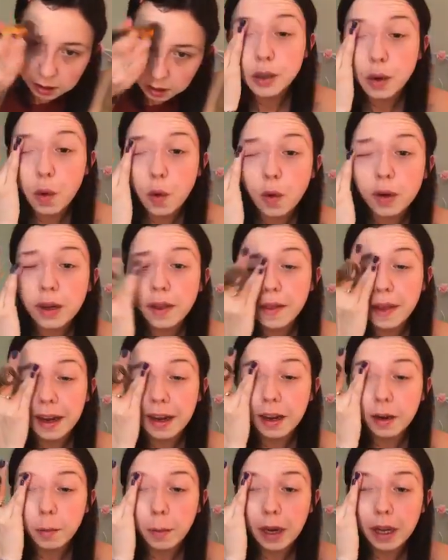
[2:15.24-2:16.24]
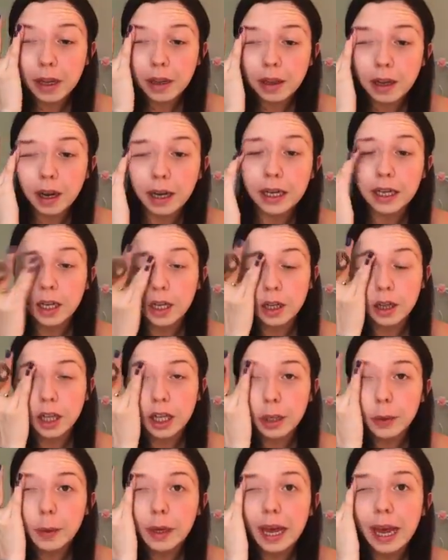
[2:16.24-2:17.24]
The only thing with like
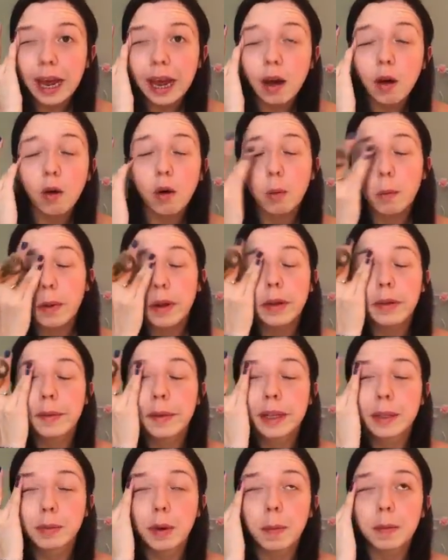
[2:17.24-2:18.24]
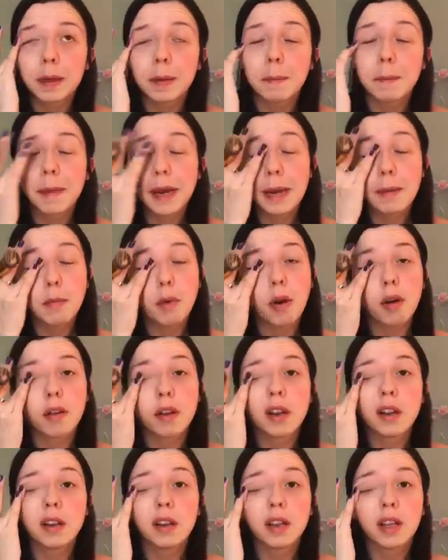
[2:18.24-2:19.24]
the UK, or well it's probably me more
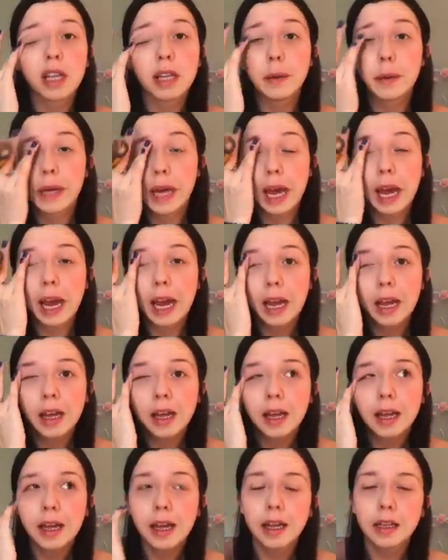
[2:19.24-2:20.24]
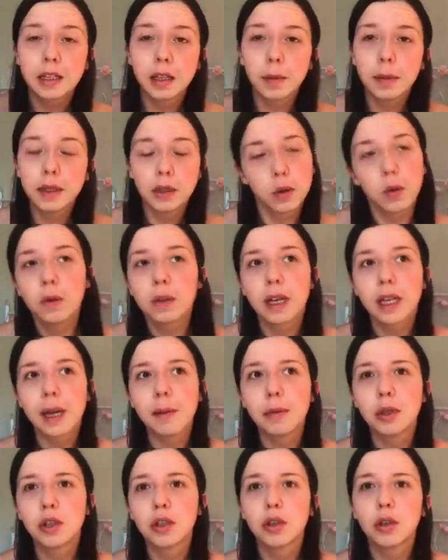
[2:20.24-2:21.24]
than the UK, is that we don't get
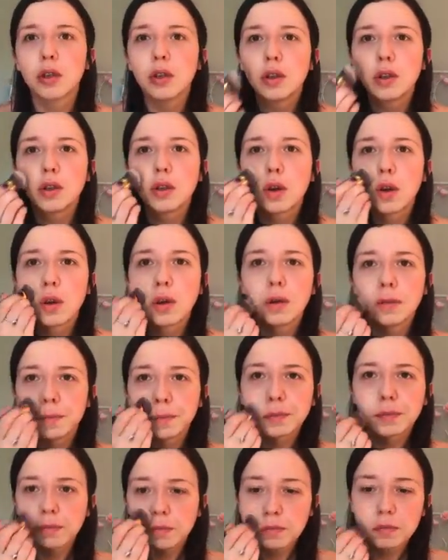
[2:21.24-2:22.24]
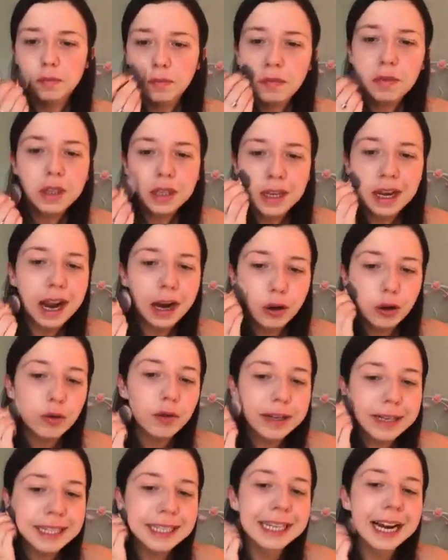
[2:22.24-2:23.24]
that much sun, so I
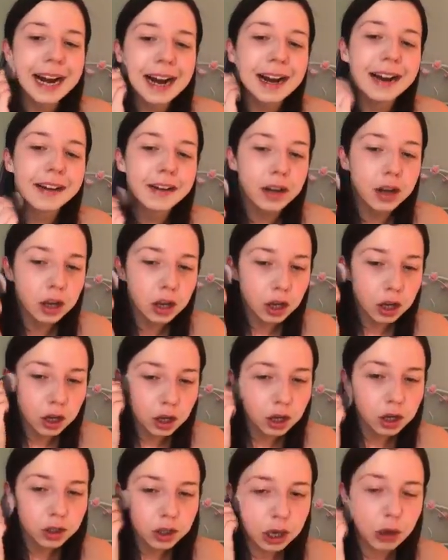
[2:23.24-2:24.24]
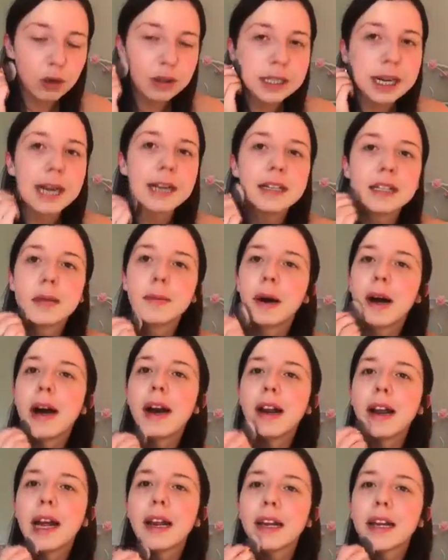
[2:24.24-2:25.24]
don't really tan, so I don't tend to
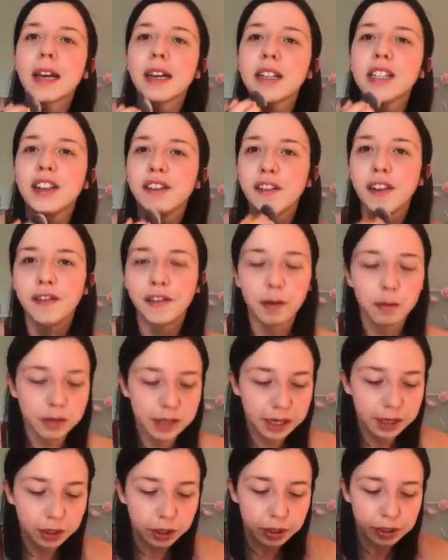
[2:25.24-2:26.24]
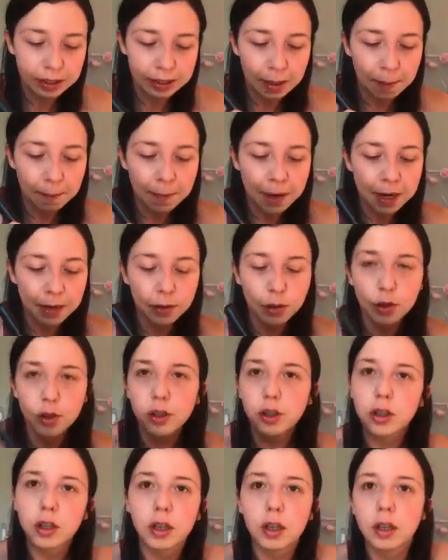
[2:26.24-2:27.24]
buy like different foundations to
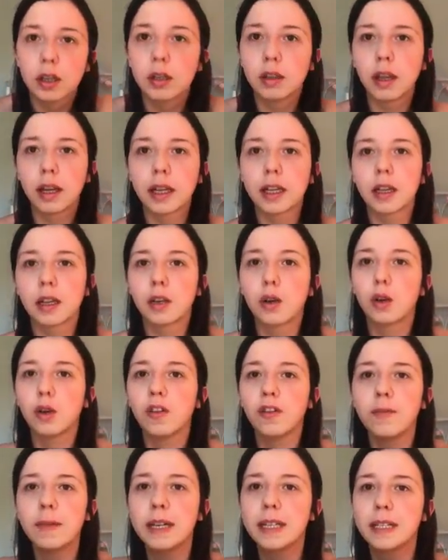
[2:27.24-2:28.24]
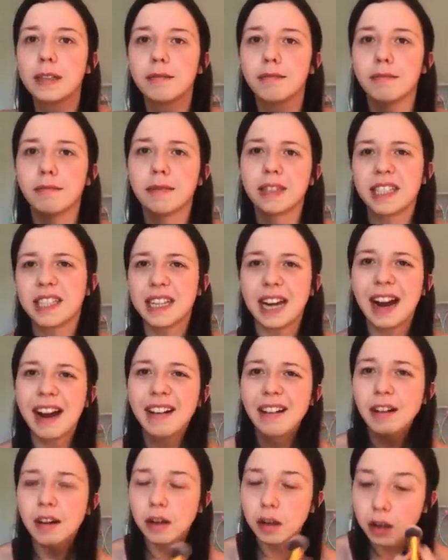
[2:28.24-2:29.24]
match like the colour of my
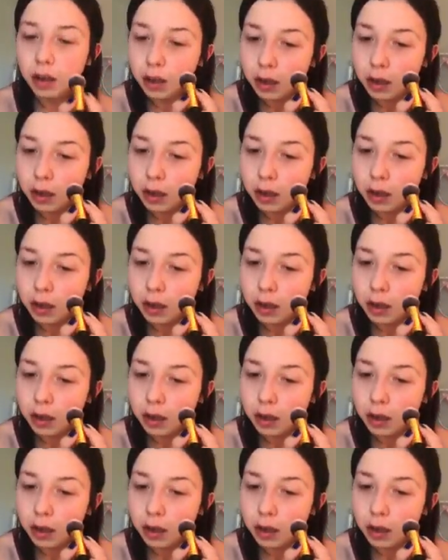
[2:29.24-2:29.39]
tan,